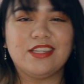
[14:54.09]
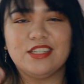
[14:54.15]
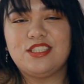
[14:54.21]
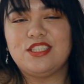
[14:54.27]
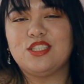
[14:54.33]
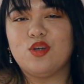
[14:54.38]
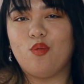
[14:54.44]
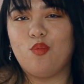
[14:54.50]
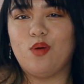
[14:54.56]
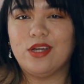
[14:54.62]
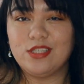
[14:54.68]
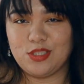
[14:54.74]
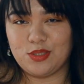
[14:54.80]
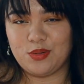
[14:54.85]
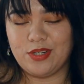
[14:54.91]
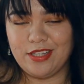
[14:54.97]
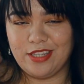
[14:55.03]
this is the one
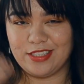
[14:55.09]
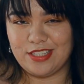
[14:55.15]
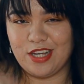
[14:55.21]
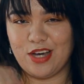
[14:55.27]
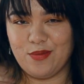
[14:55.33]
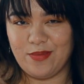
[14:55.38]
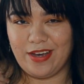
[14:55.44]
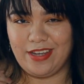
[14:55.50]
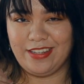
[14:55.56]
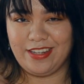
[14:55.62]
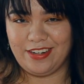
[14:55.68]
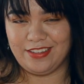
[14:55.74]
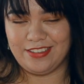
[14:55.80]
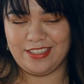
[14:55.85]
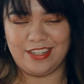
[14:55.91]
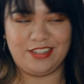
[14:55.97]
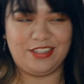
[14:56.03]
story that's not mine that
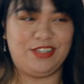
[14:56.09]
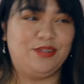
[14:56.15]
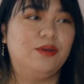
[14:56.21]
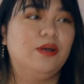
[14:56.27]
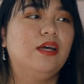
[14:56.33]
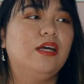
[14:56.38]
I'll tell you.